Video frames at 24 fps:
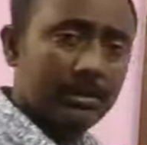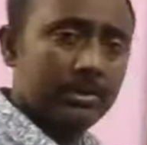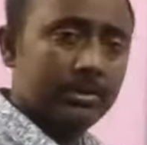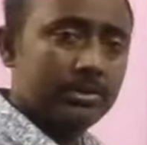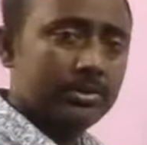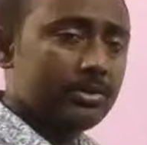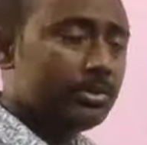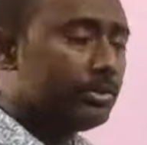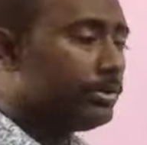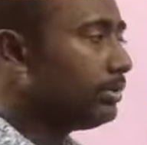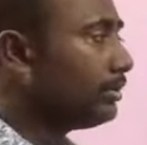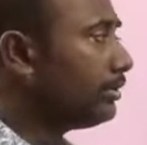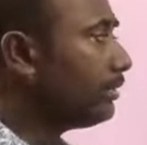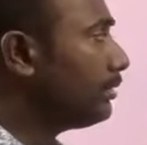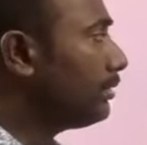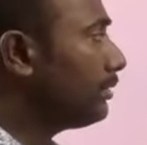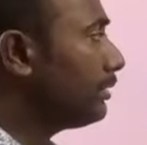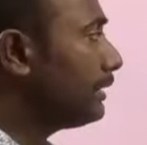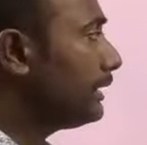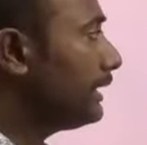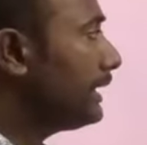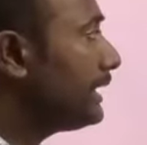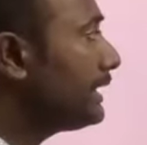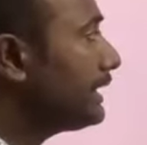So
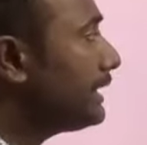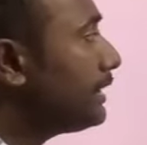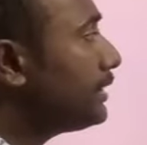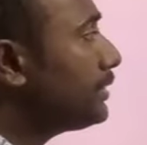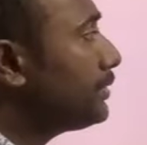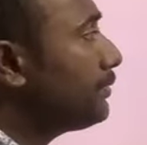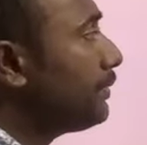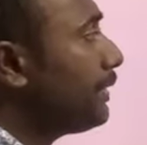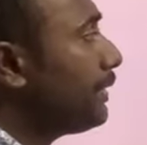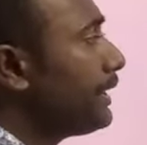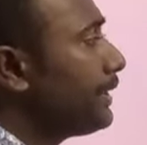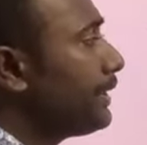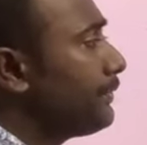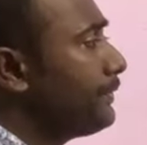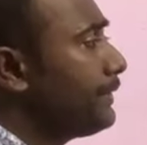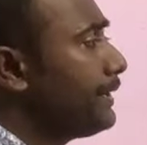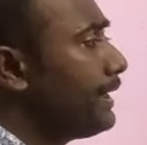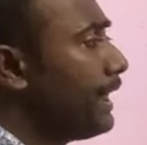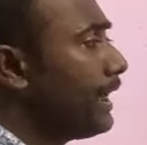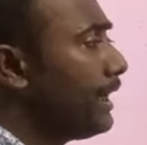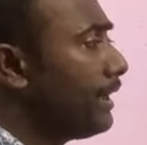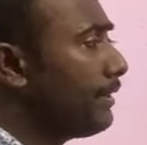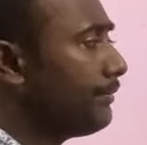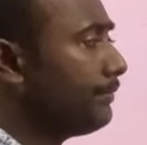this is what we
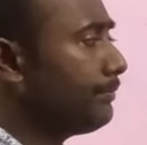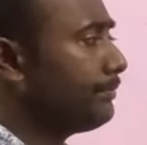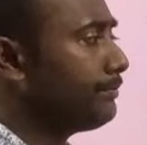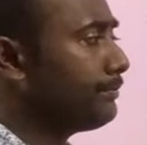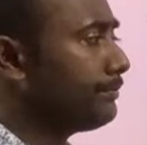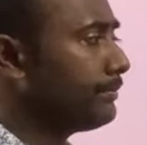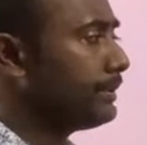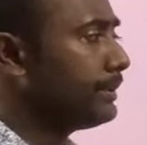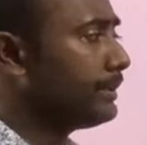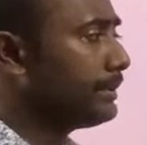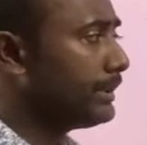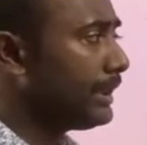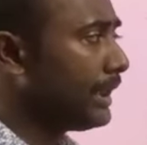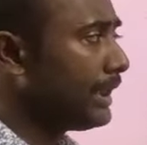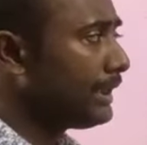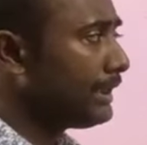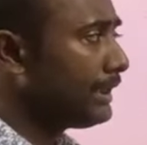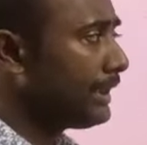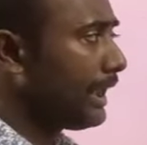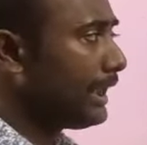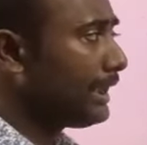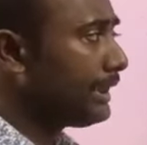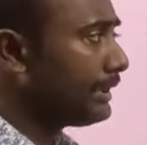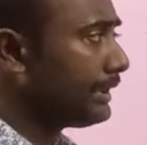are
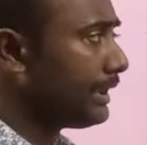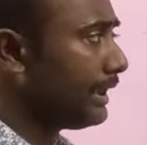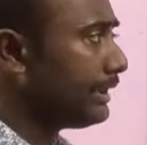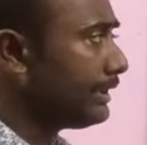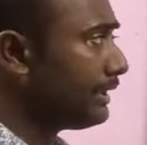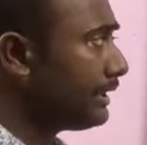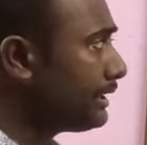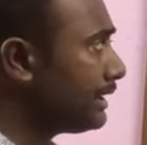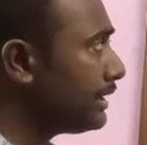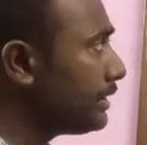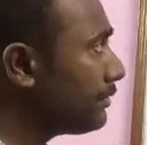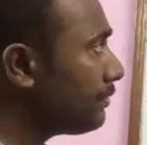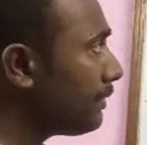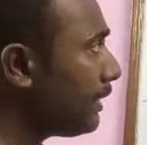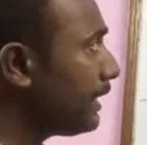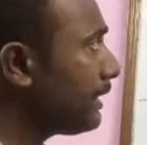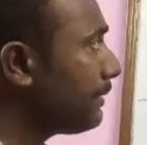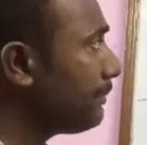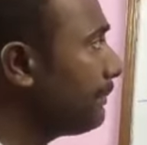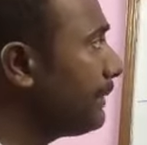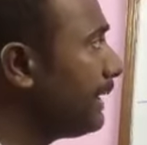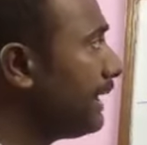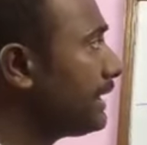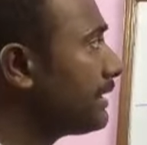this is
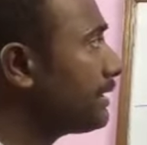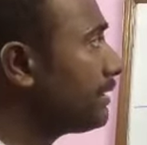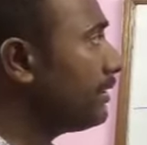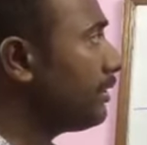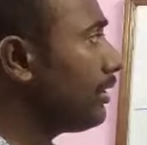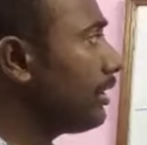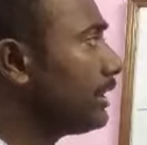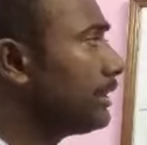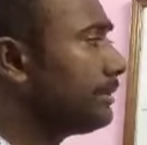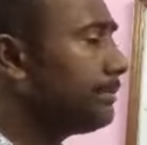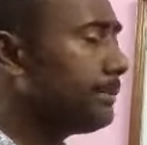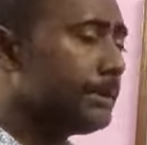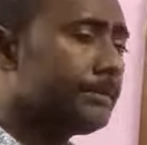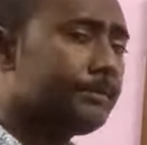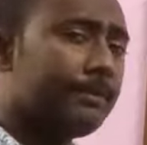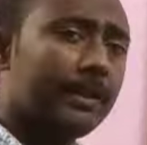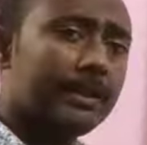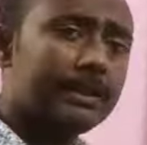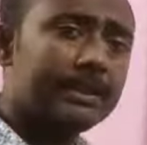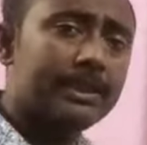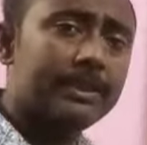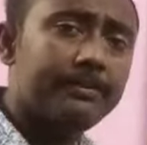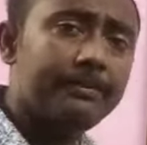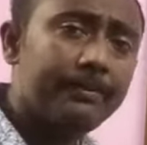what makes logarithmic
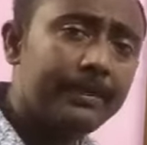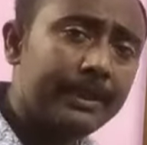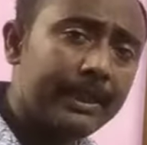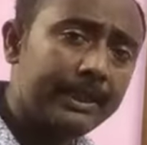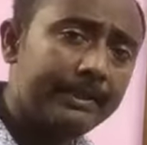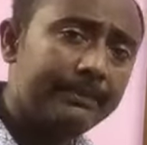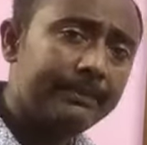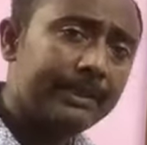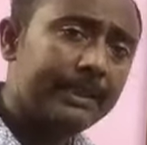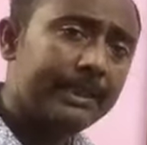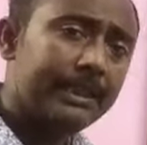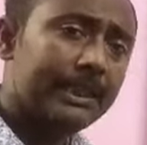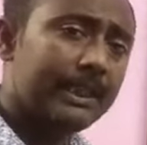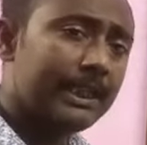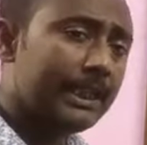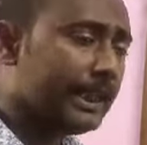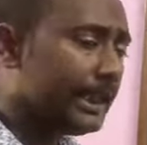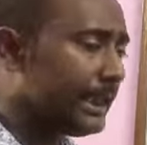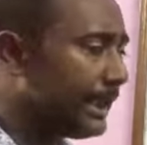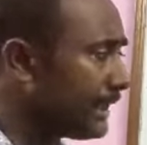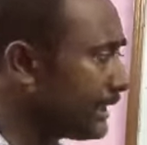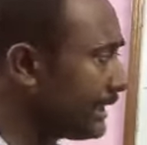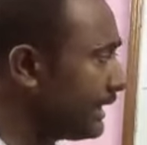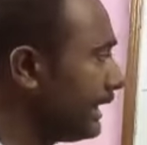function very, very
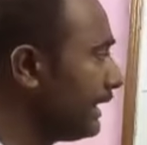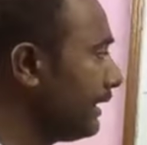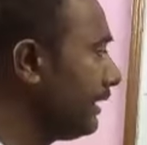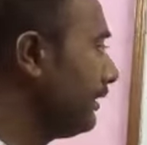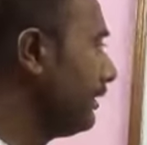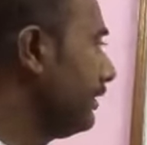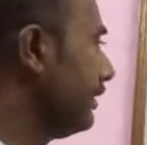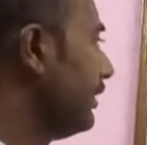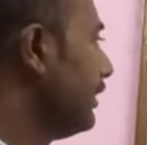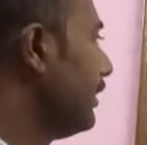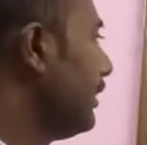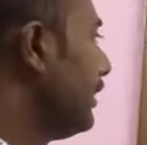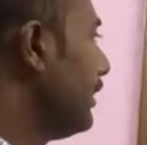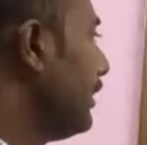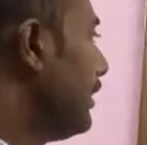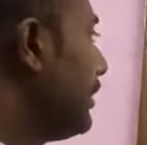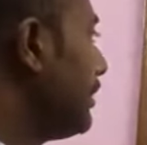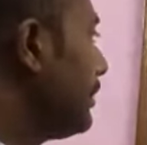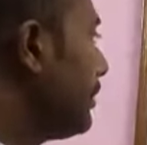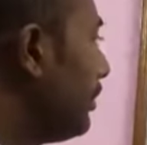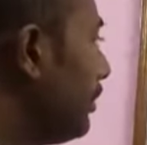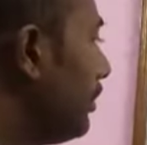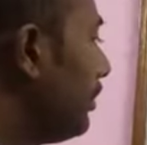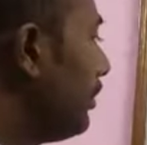interesting.
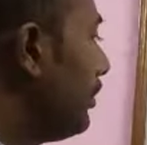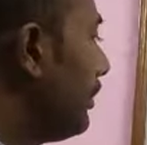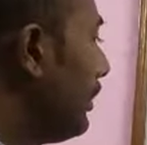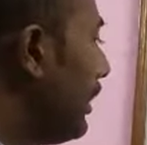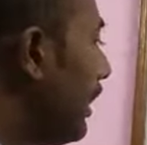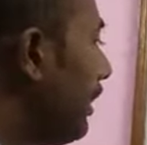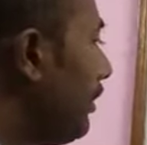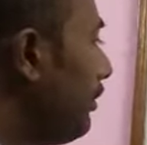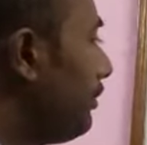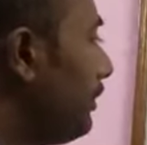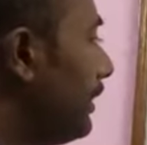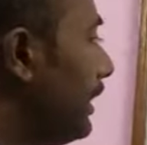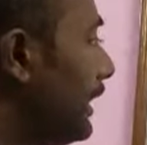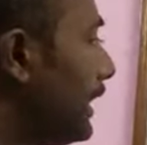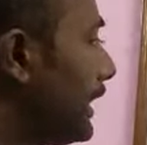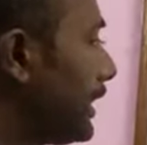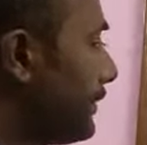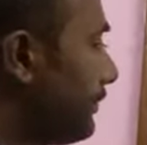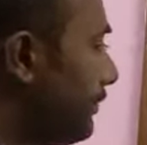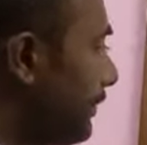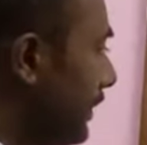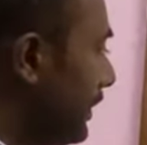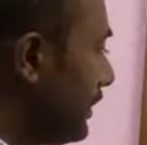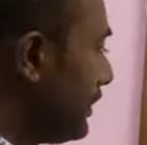So now let
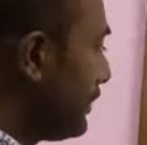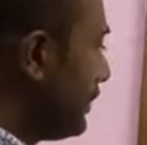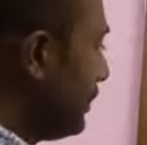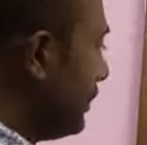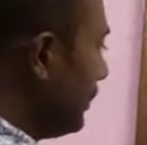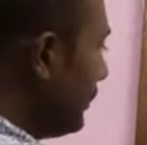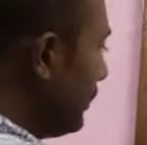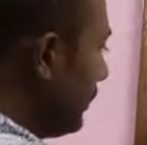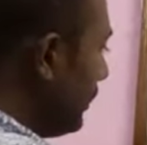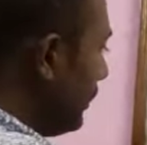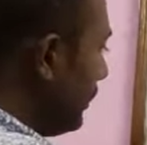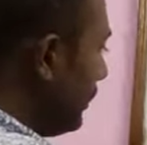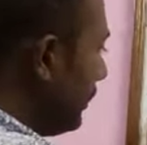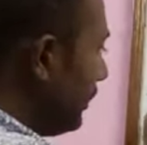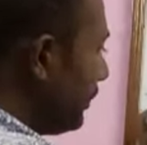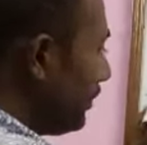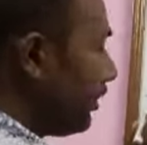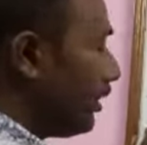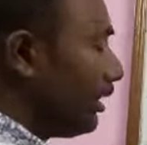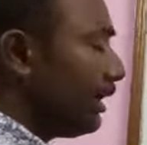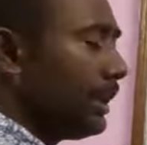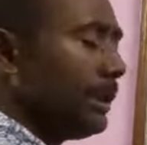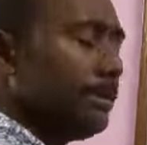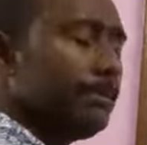us first
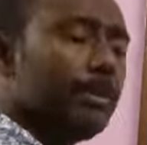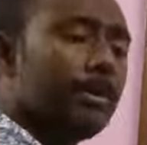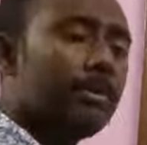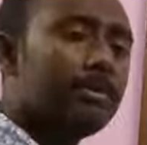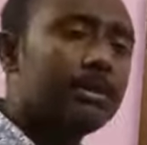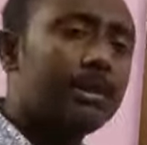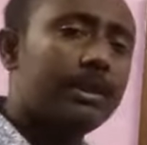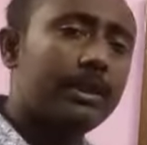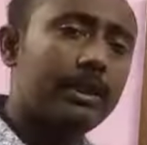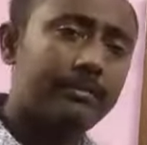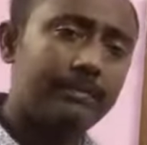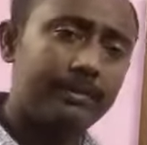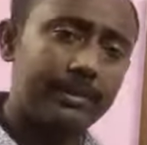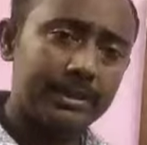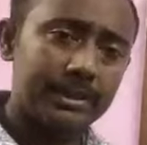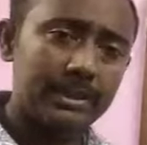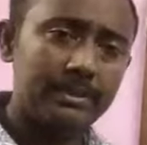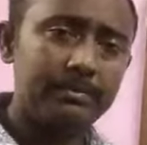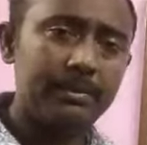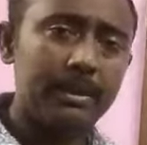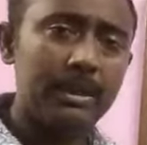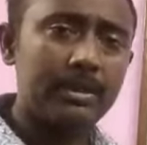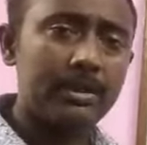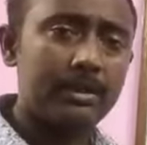talk about the
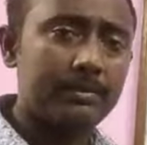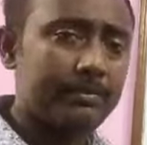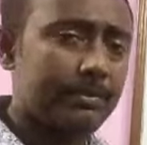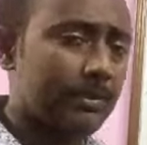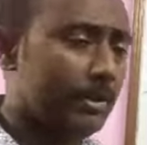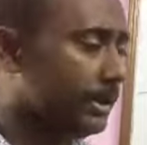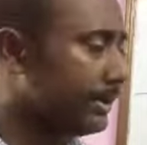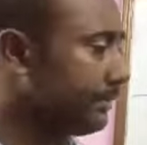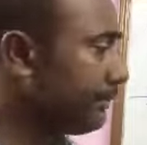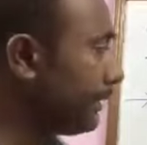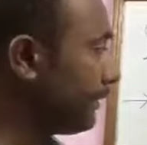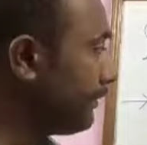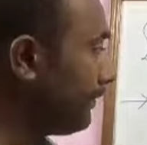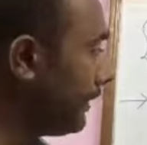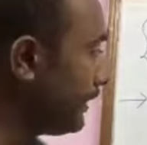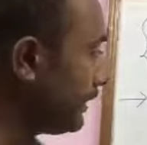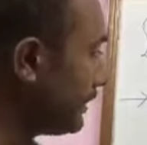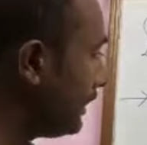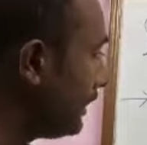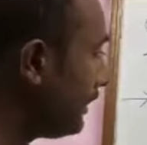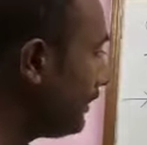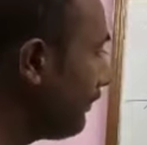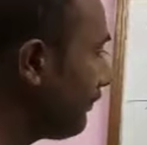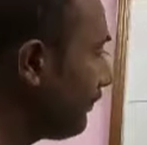definition part of logarithmic
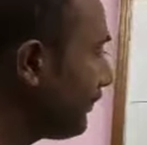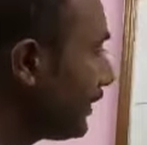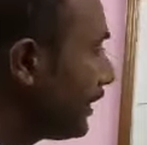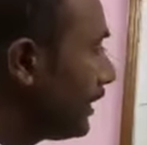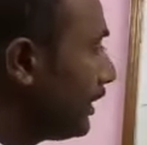function.